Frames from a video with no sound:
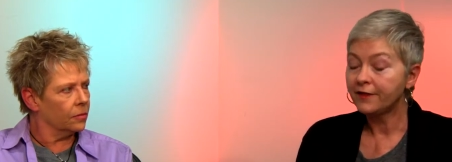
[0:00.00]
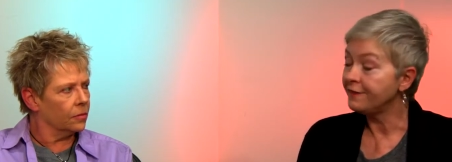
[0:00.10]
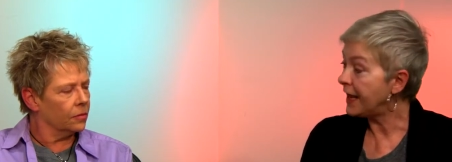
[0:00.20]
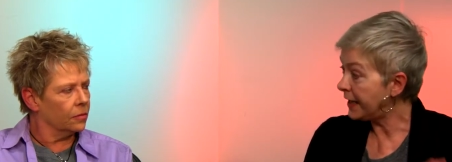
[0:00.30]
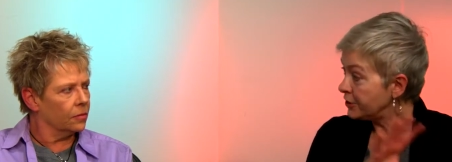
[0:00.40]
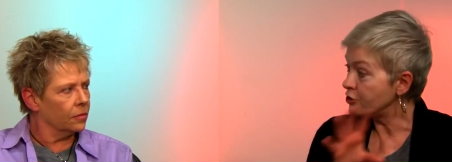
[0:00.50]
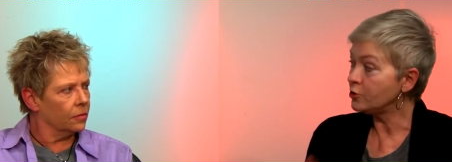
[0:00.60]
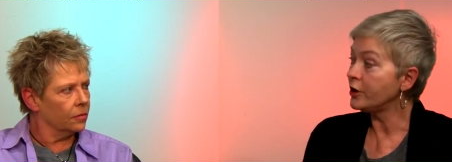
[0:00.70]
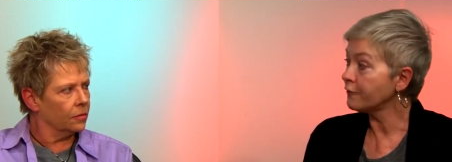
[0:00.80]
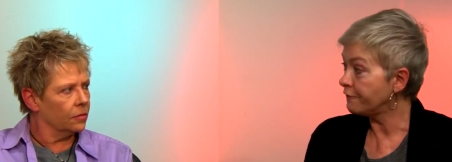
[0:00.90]
Speaker 1: They do
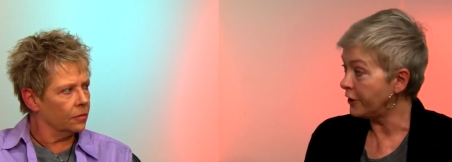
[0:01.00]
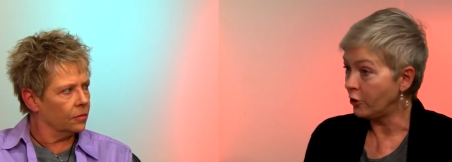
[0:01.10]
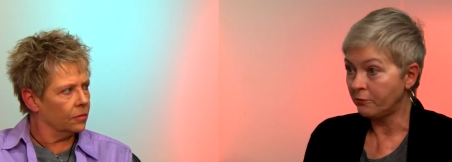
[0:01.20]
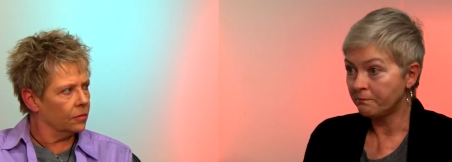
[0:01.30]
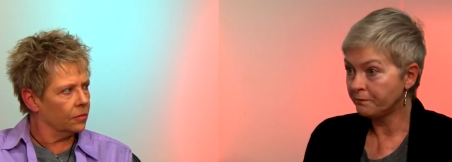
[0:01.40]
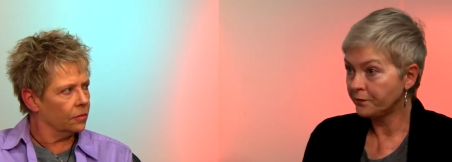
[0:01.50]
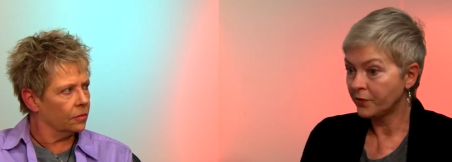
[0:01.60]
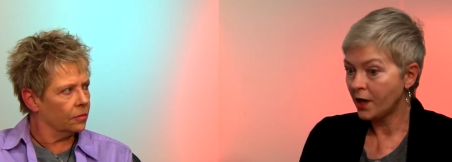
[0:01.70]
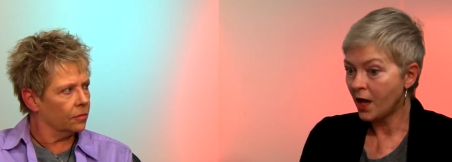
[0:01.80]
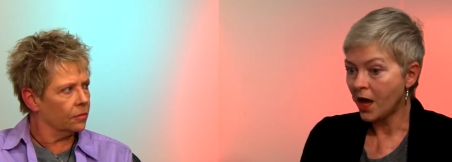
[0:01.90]
their film
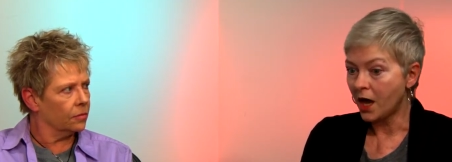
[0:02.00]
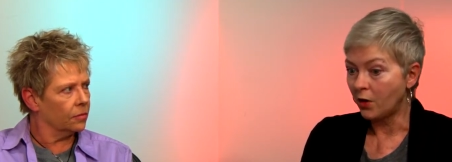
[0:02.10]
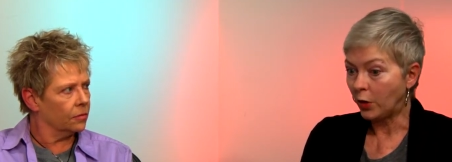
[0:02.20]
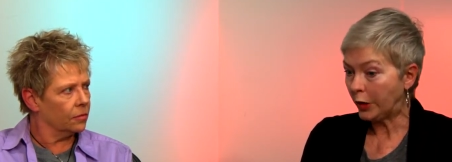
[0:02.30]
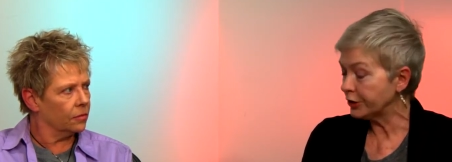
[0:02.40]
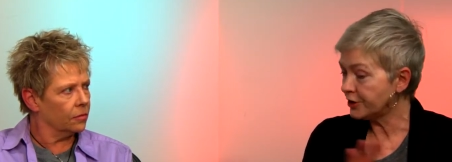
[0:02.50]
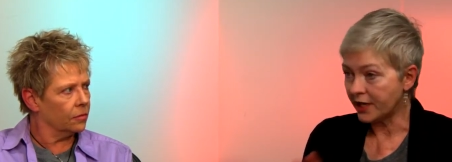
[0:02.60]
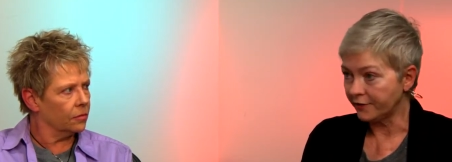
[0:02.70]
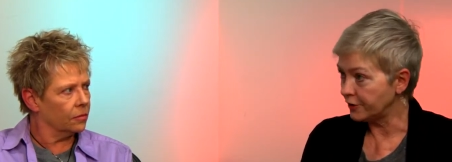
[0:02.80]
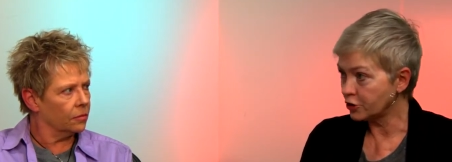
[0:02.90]
or
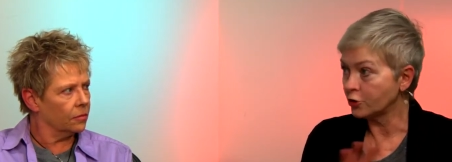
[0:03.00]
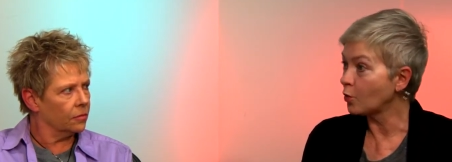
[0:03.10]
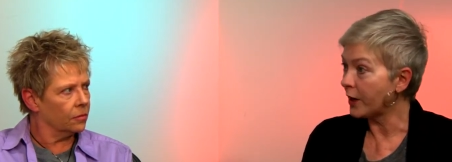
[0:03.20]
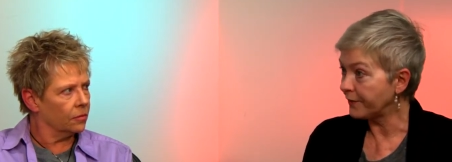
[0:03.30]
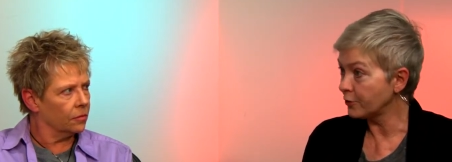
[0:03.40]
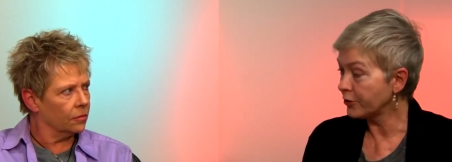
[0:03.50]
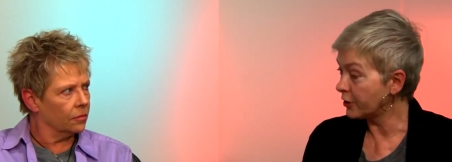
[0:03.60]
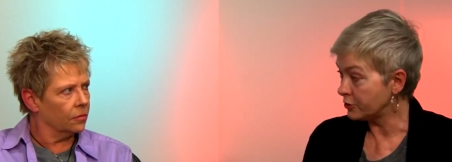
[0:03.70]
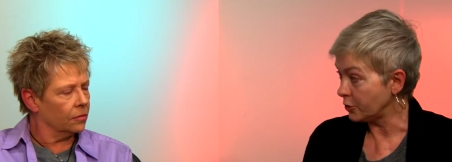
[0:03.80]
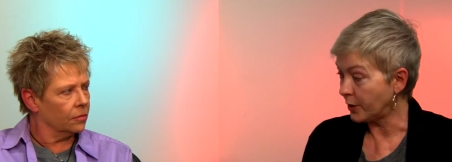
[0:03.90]
television or whatever
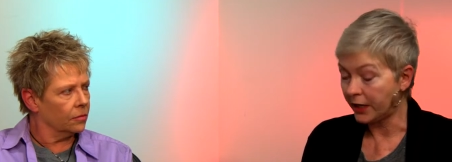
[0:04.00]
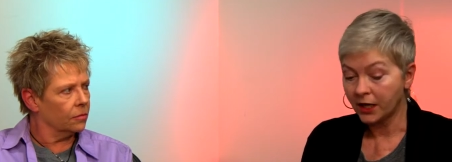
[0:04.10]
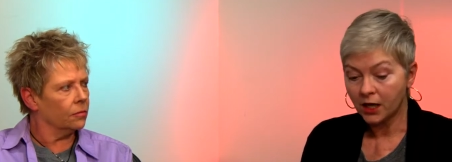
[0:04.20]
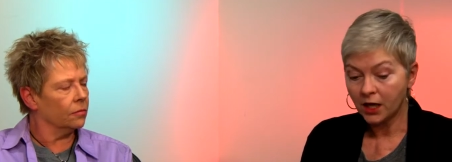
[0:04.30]
they're doing.